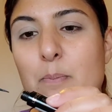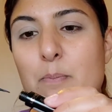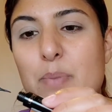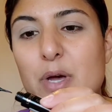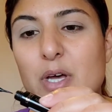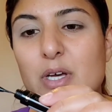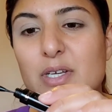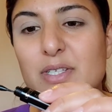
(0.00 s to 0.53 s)

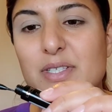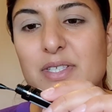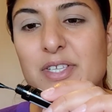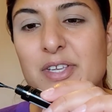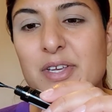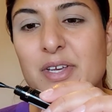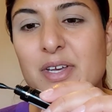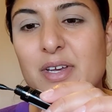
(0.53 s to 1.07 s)

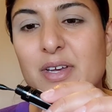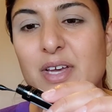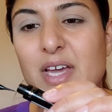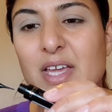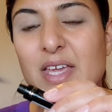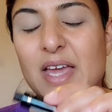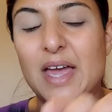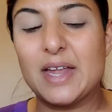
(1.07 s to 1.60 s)
but
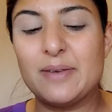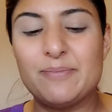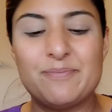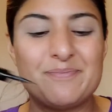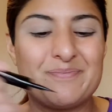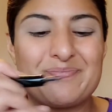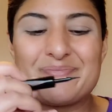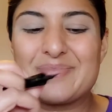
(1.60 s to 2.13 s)
again,
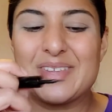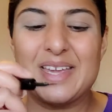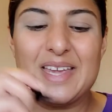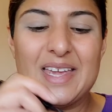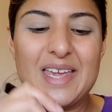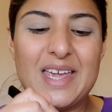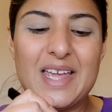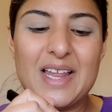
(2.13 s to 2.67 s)

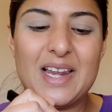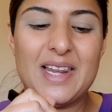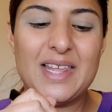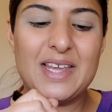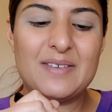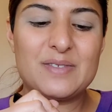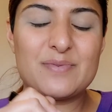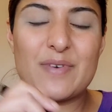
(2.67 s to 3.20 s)
it
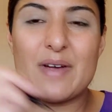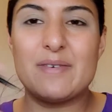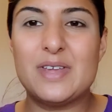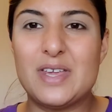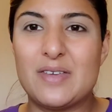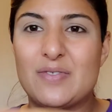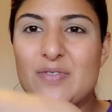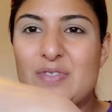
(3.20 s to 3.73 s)
leaves
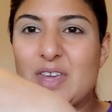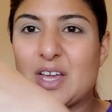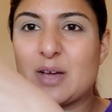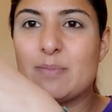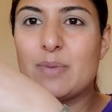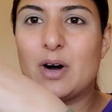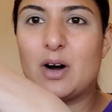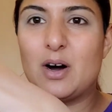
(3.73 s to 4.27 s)
very
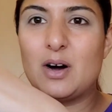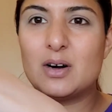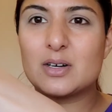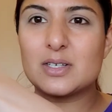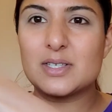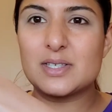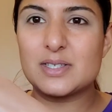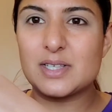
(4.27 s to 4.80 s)
thick
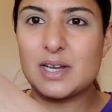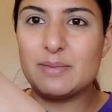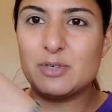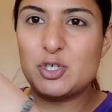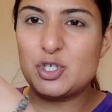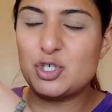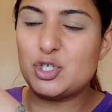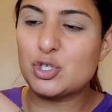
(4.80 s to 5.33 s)
marks. So let me
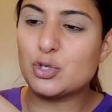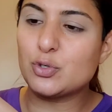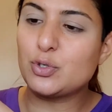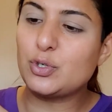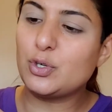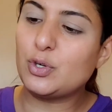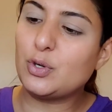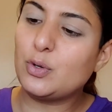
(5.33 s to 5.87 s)
show
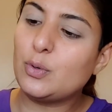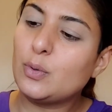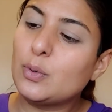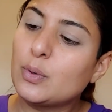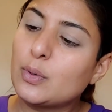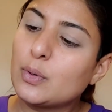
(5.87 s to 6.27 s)
you.